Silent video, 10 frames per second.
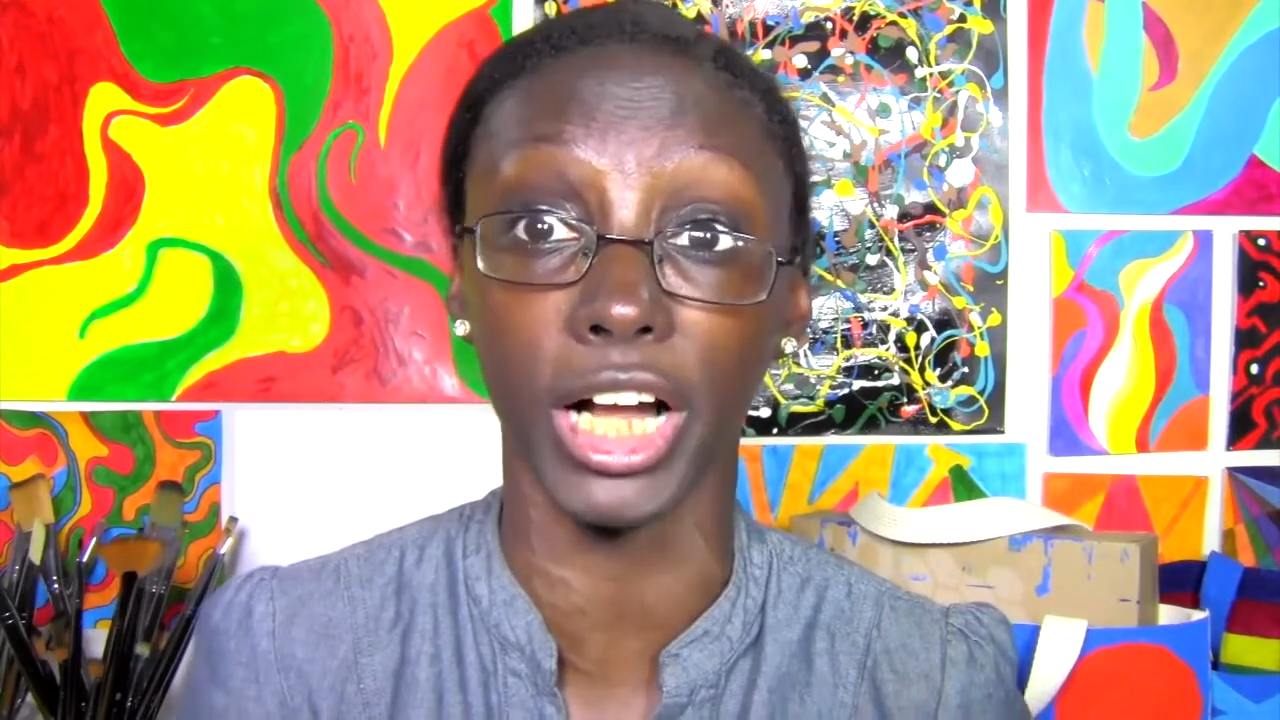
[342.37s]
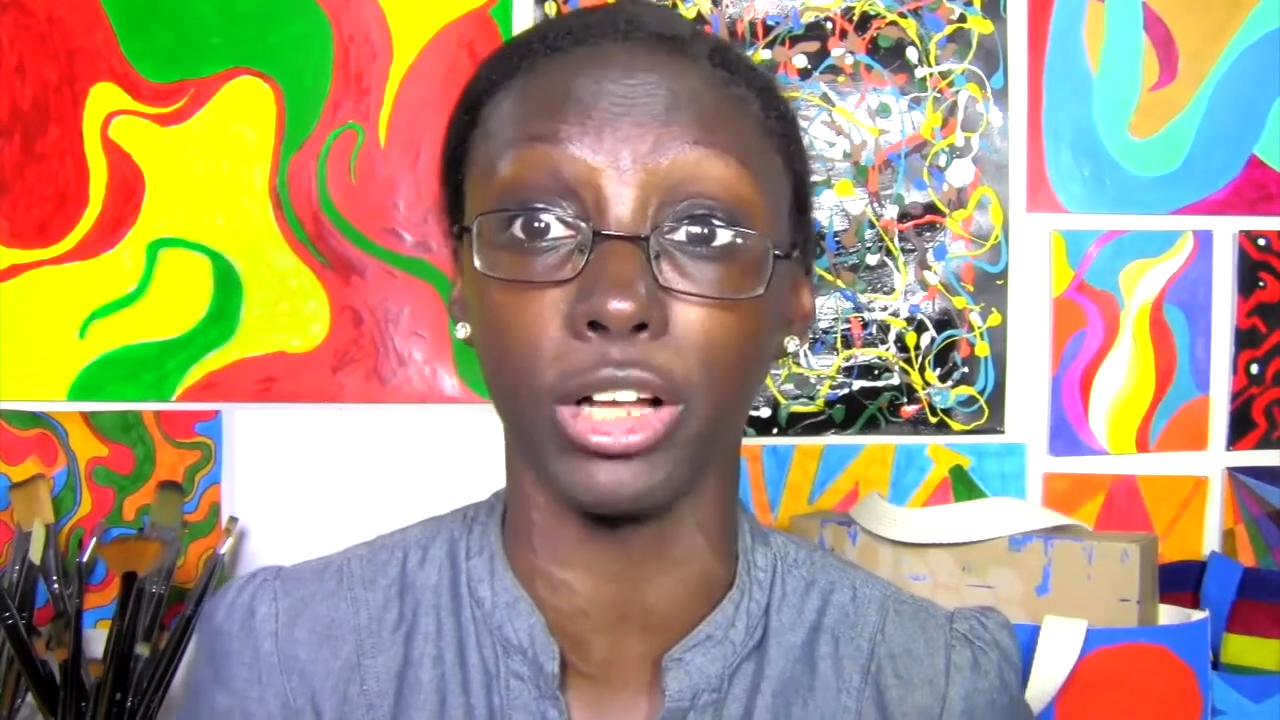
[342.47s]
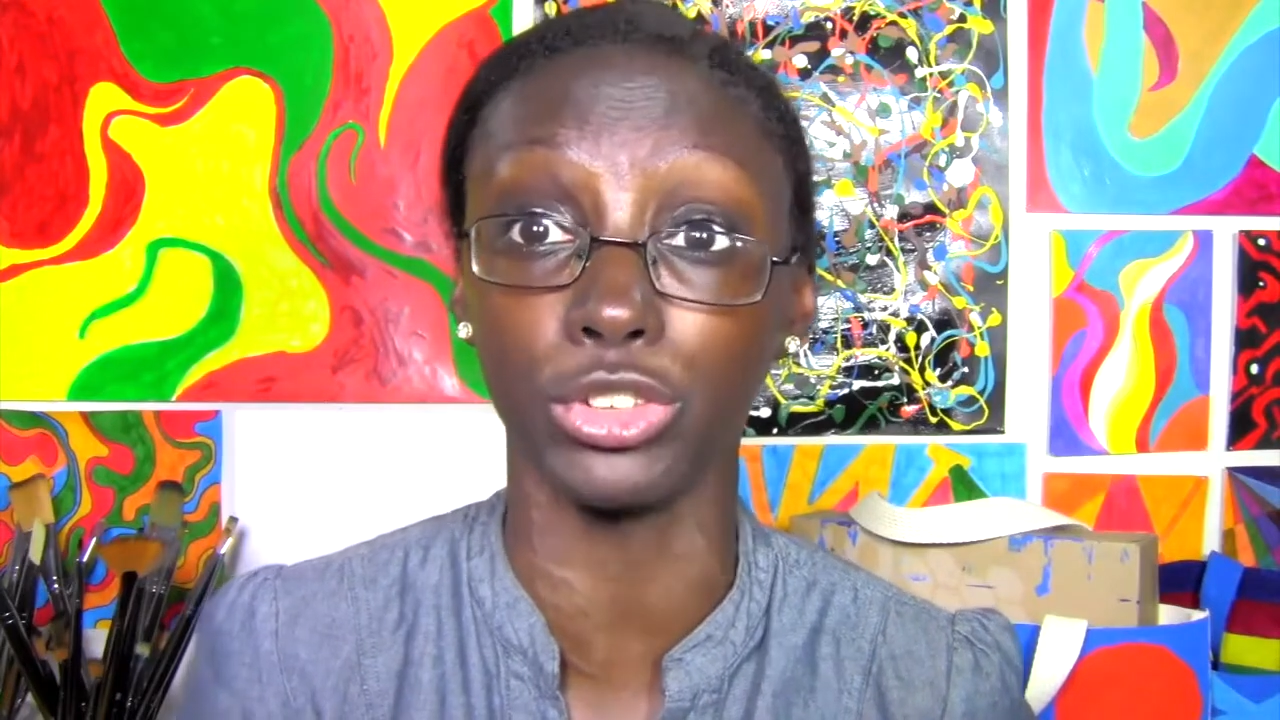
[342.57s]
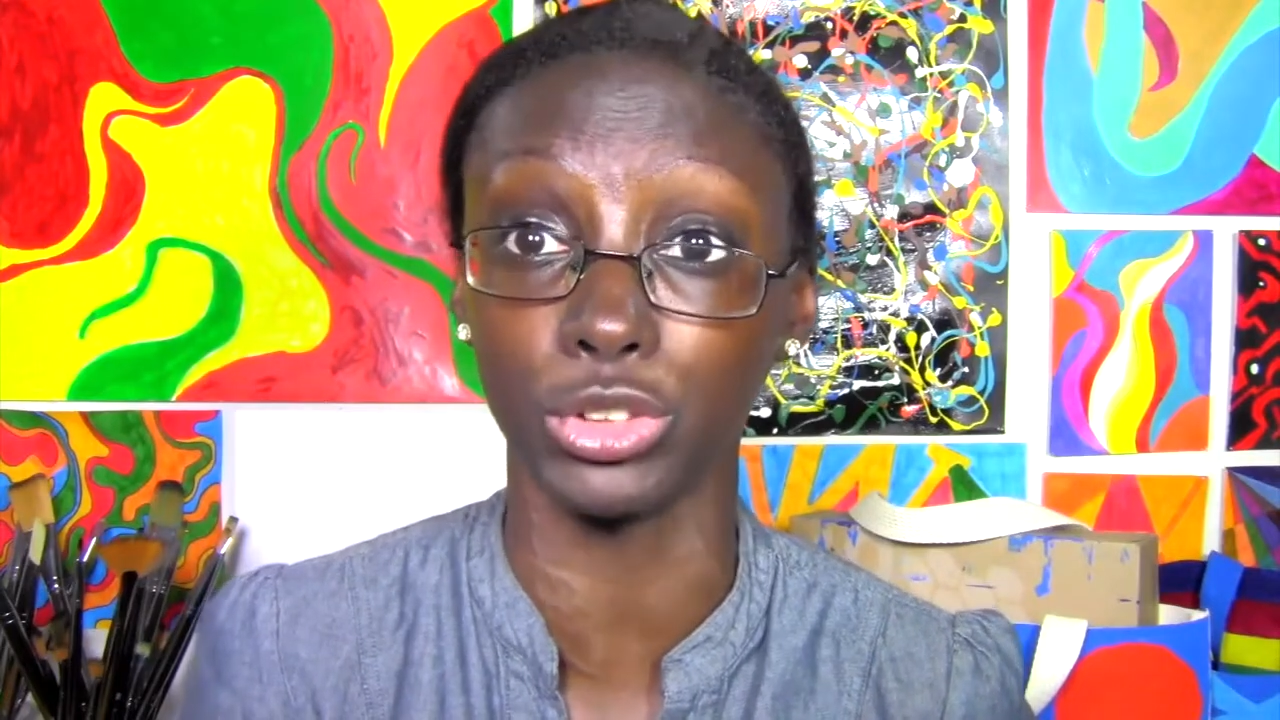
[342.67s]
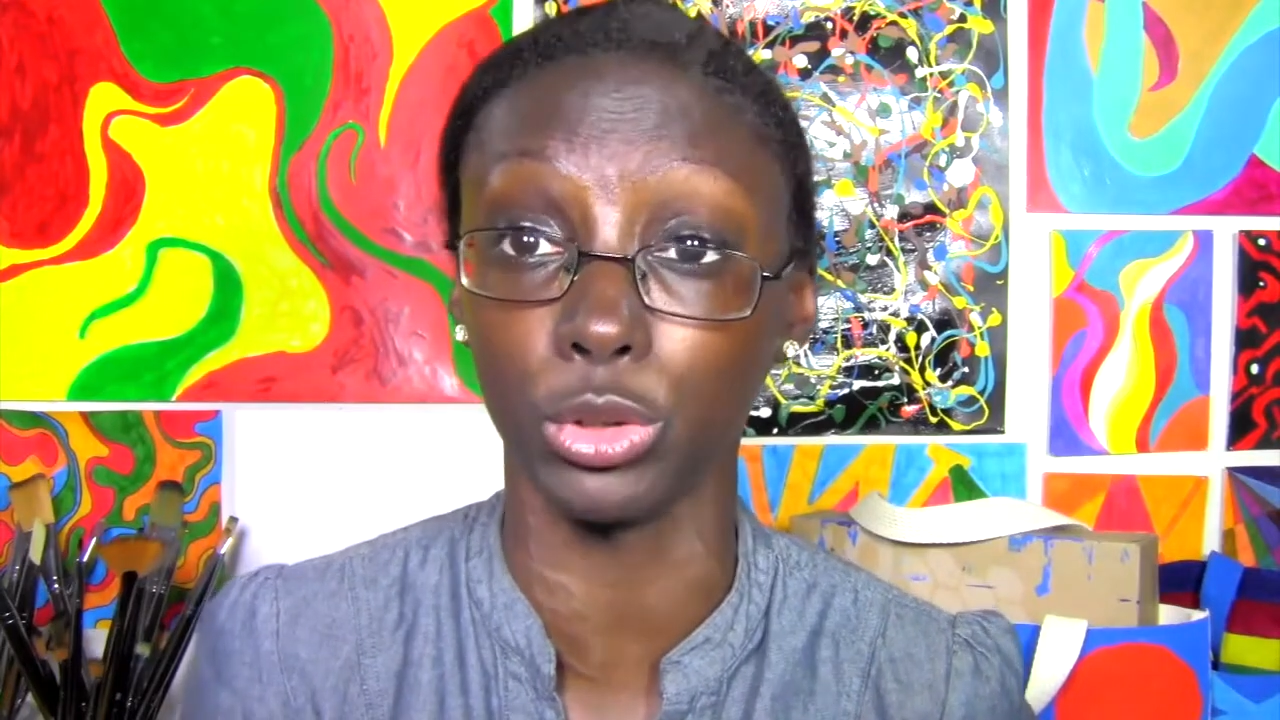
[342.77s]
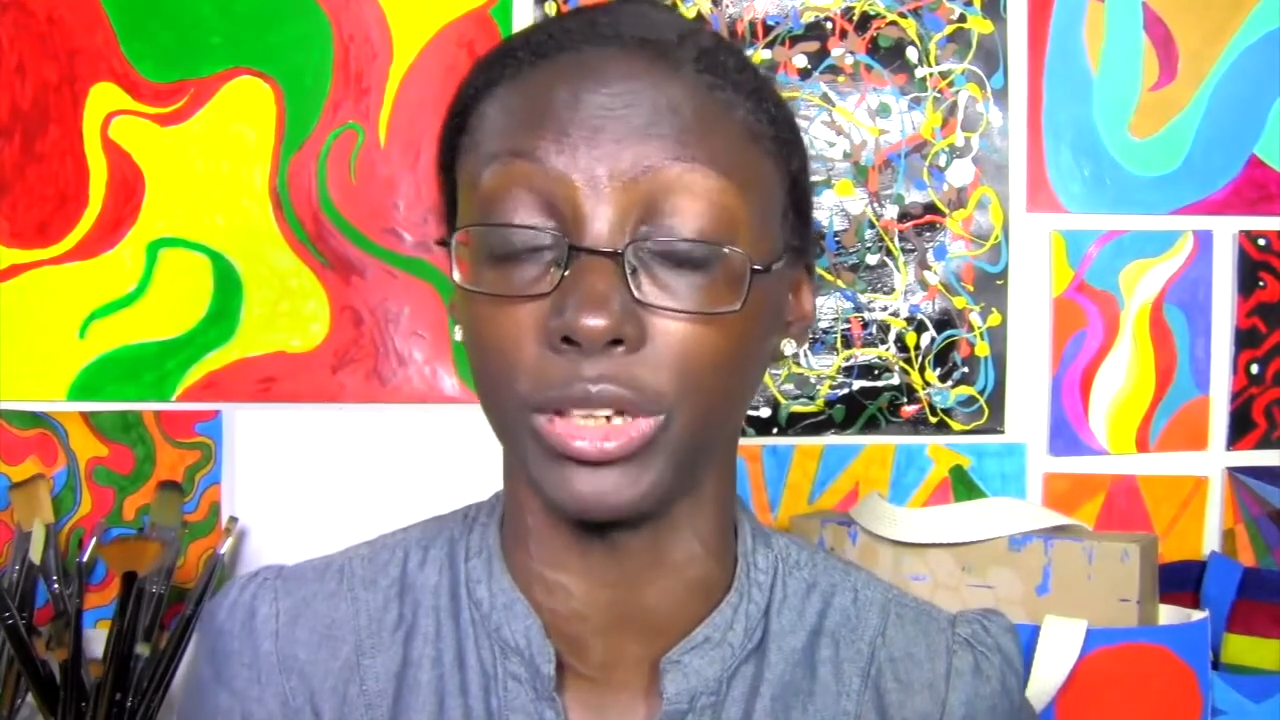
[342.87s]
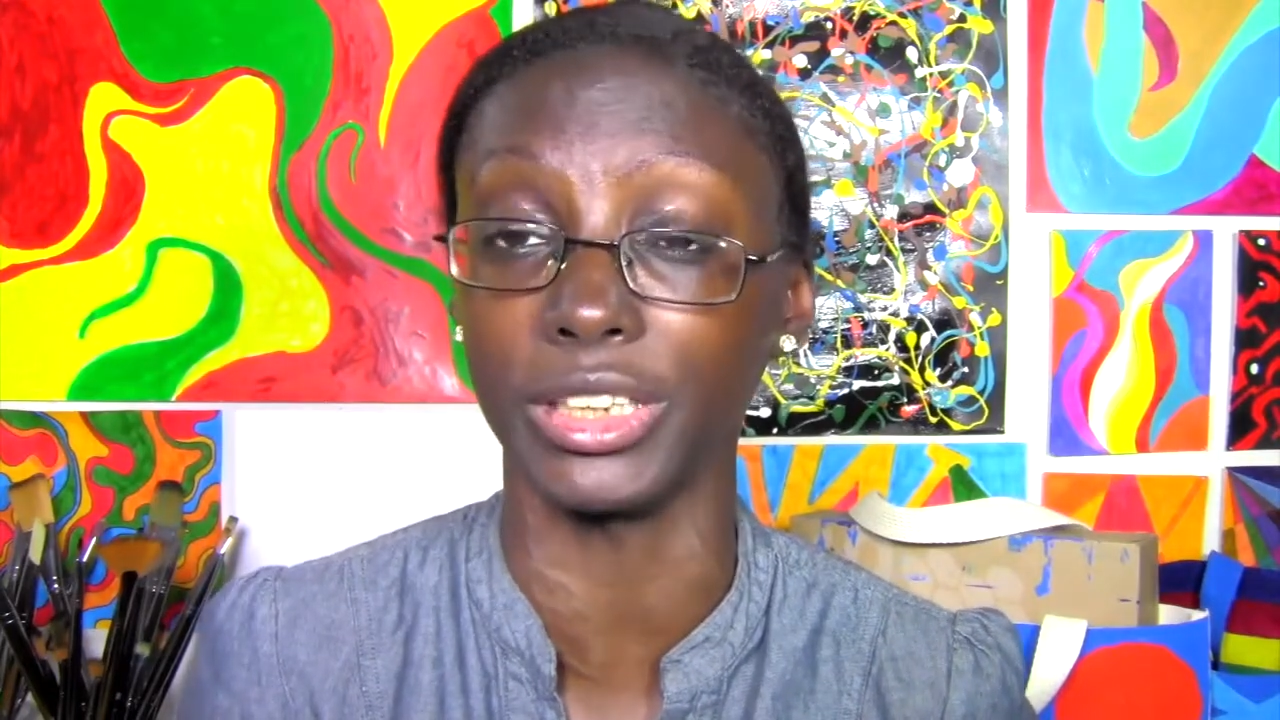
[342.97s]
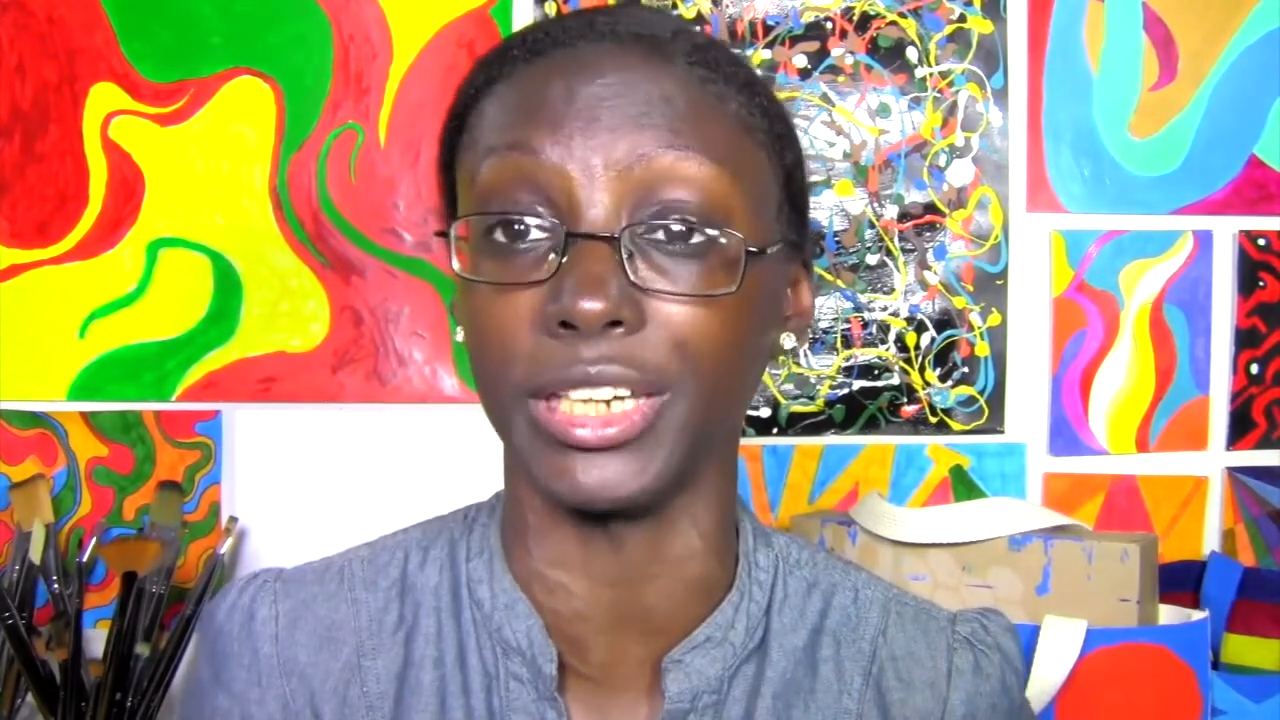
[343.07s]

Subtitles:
dollar store and